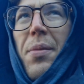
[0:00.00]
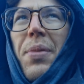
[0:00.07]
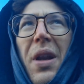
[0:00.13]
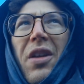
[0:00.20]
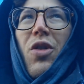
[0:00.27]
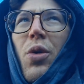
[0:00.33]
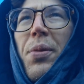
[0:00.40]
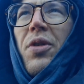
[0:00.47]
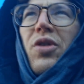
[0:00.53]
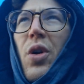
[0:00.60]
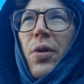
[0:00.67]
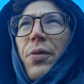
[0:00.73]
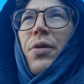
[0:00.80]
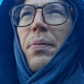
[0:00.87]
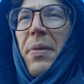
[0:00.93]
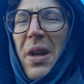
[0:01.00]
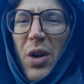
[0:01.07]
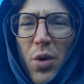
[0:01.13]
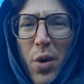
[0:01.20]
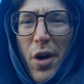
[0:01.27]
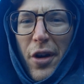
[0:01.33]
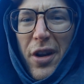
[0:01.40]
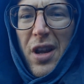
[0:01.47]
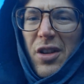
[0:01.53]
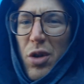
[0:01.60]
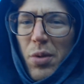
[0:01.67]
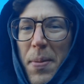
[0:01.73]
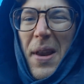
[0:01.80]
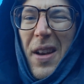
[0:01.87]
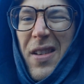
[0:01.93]
But it's almost gone from being quirky
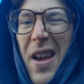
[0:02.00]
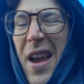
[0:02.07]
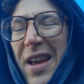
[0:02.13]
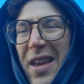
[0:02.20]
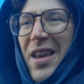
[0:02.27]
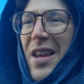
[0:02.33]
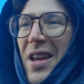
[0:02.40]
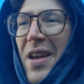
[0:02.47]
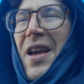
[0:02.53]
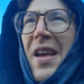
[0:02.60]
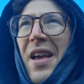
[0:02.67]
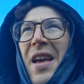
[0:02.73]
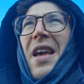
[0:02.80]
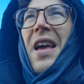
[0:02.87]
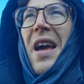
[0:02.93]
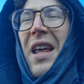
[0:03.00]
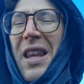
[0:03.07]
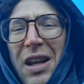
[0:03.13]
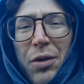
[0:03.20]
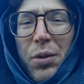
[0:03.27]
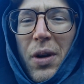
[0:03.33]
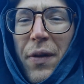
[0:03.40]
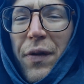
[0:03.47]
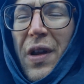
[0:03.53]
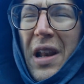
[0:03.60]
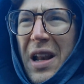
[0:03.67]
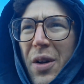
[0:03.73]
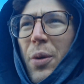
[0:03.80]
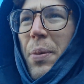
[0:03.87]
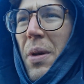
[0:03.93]
to a bit tacky. And that's what I feel
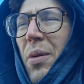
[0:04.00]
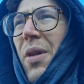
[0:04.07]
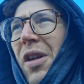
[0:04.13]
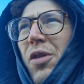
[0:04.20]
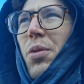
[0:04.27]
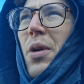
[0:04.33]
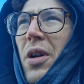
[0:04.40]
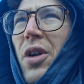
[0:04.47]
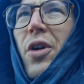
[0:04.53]
a little bit of this one.